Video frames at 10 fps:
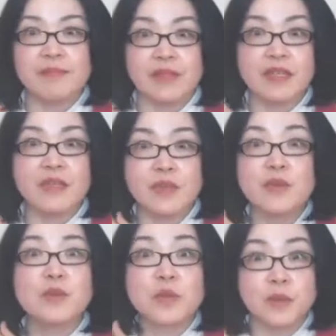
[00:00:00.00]
it's
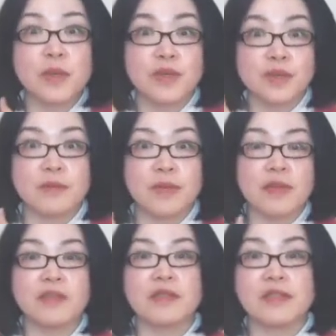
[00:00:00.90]
useful for you,
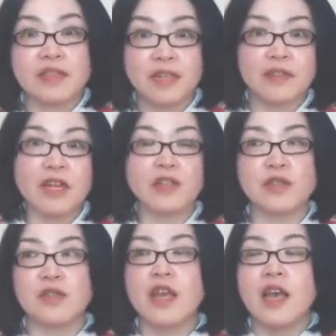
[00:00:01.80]
because
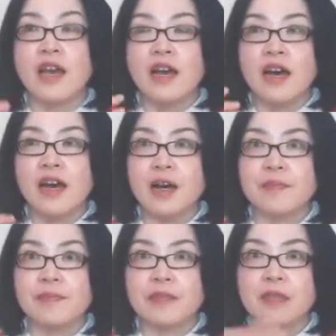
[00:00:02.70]
dictation,
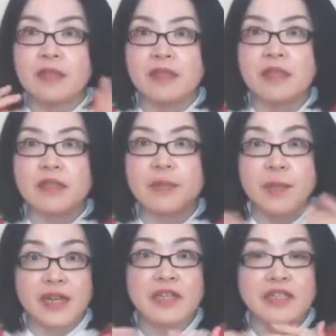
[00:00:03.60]
the
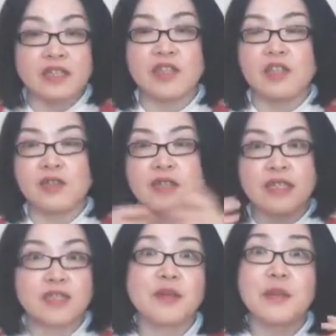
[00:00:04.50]
better dictation
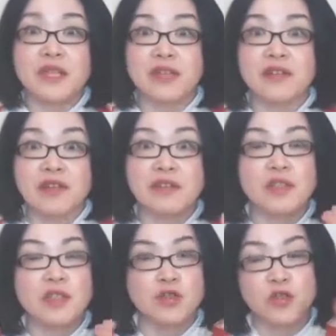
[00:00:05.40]
listening materials
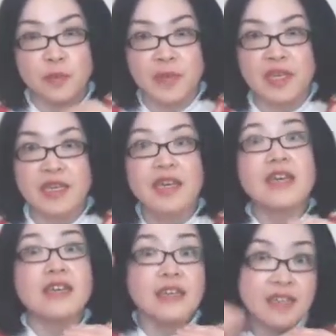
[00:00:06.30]
should be
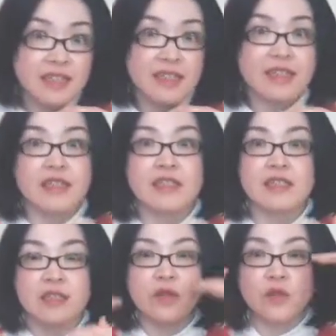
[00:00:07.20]
easier
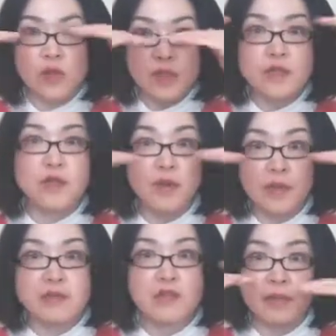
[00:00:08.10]
than your
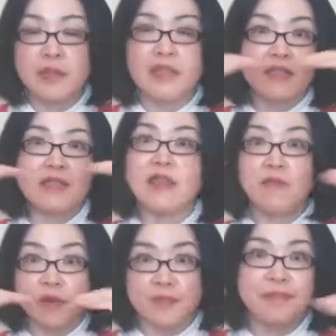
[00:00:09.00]
normal Japanese
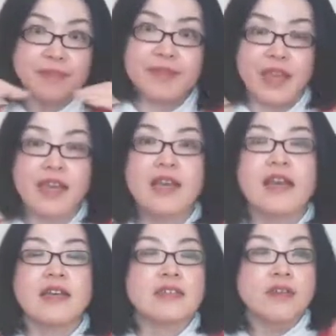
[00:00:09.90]
level. Okay,
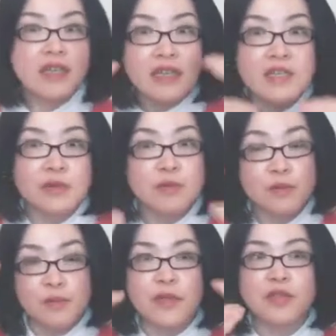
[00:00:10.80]
so
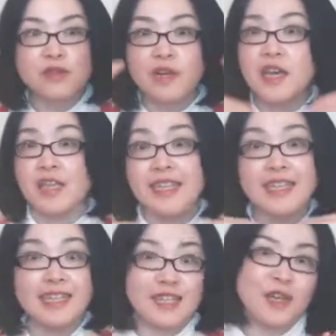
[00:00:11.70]
please try
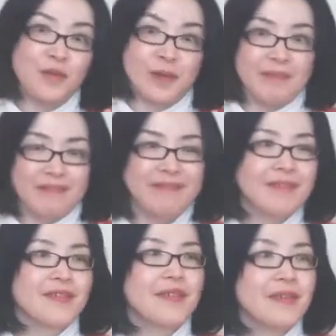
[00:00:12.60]
easier one,
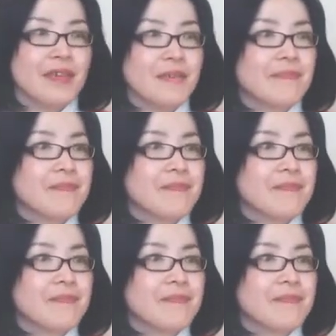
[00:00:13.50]
right?